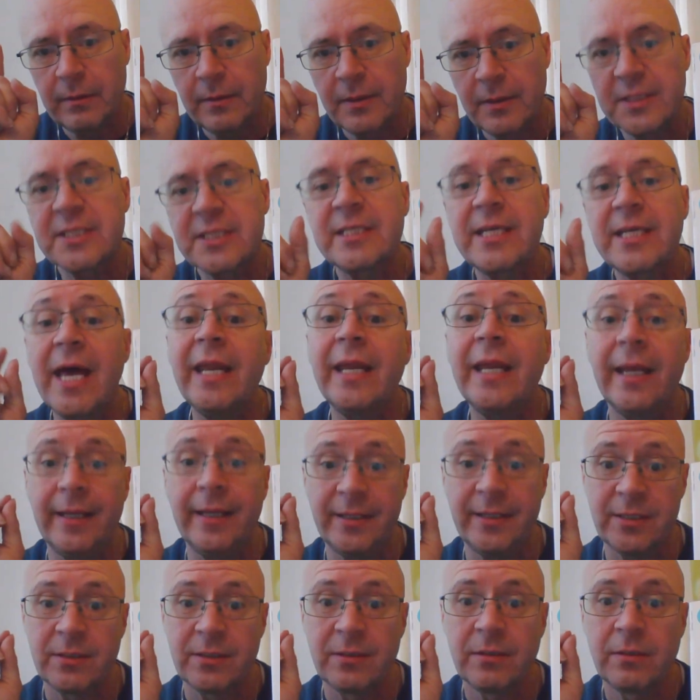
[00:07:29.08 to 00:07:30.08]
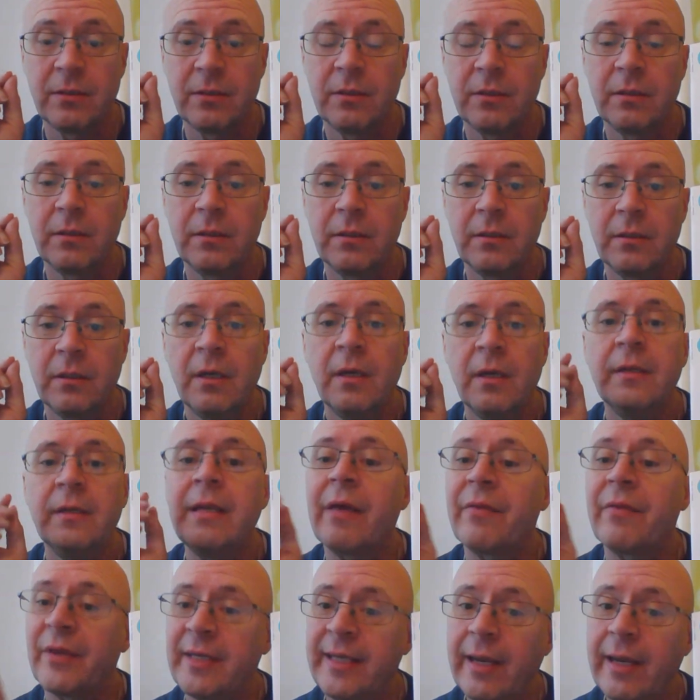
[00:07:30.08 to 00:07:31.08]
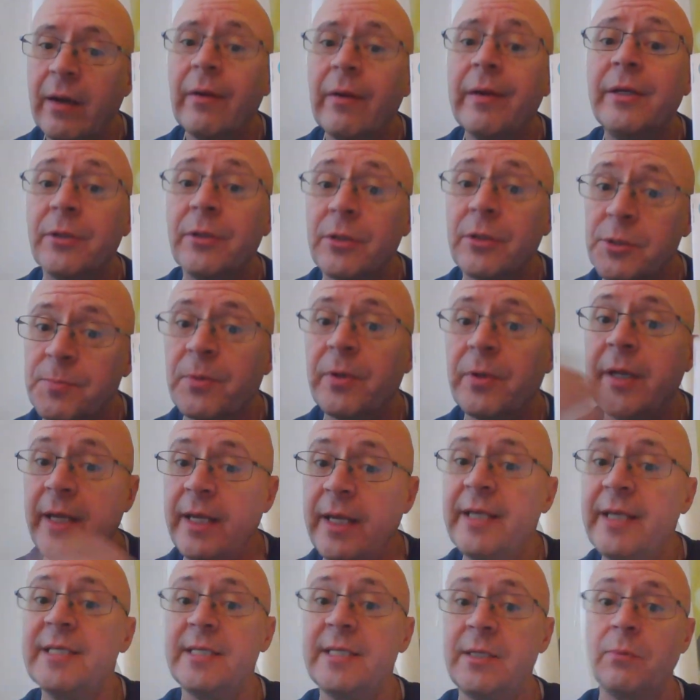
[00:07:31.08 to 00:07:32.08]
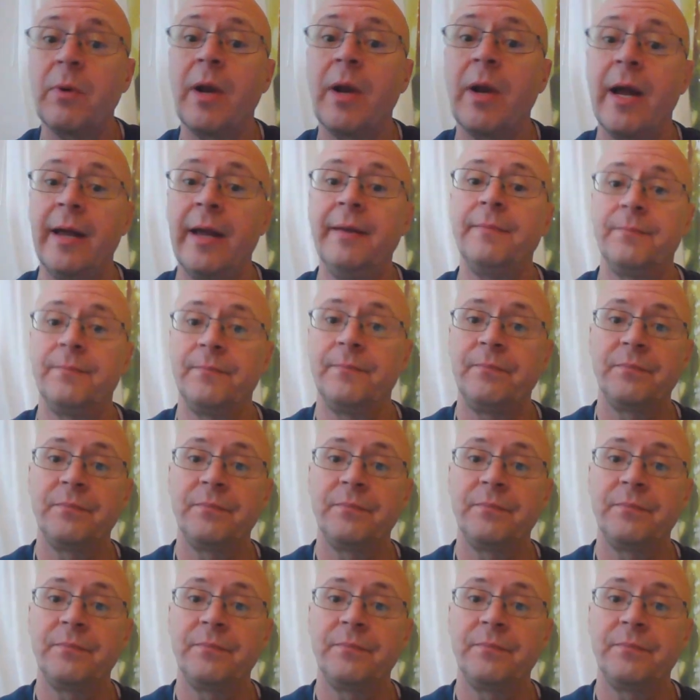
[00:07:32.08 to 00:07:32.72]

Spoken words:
settings. Now, the character is pretty easy, right?